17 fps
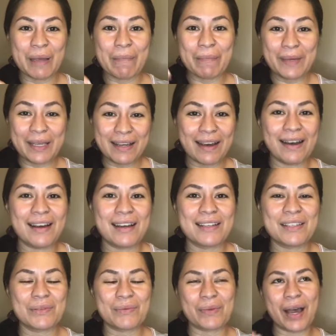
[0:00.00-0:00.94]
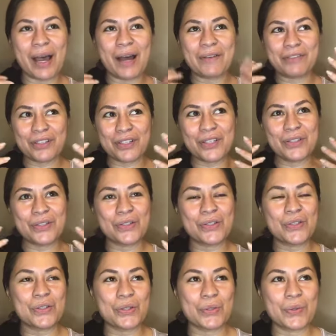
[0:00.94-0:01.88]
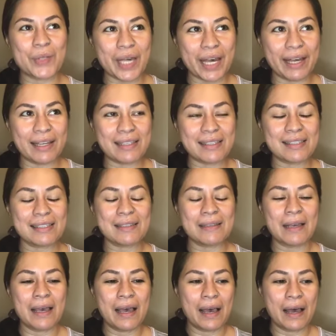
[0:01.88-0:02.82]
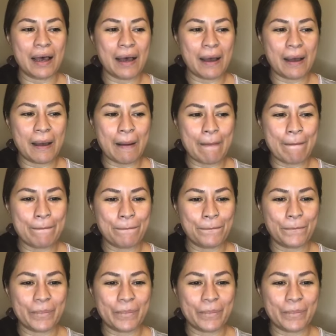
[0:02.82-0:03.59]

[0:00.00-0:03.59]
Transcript: because after you do that,